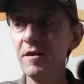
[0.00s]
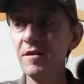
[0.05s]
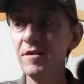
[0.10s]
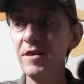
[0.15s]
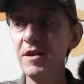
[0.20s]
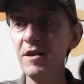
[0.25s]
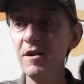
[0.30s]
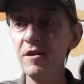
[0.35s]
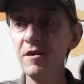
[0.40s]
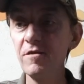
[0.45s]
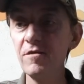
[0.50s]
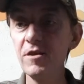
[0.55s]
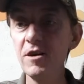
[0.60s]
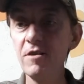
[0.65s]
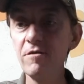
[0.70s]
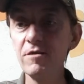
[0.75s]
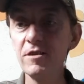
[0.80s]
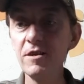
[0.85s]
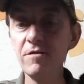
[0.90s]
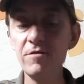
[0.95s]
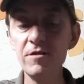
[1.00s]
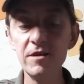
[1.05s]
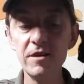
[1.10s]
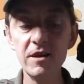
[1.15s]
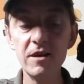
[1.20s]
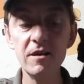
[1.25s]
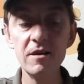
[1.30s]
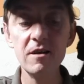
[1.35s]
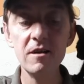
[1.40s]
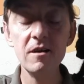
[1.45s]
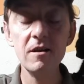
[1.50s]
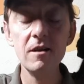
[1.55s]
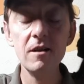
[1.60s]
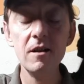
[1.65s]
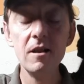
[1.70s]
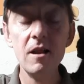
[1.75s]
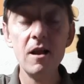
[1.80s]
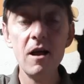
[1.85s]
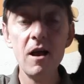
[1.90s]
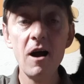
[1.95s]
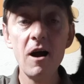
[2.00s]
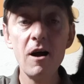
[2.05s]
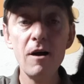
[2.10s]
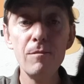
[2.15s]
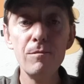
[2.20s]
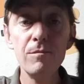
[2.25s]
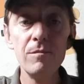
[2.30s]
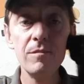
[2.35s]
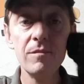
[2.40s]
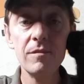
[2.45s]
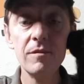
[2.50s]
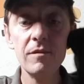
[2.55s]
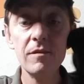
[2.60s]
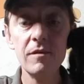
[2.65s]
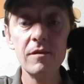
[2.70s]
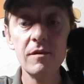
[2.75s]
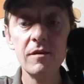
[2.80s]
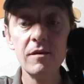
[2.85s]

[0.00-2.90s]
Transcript: I think I've covered everything. I'd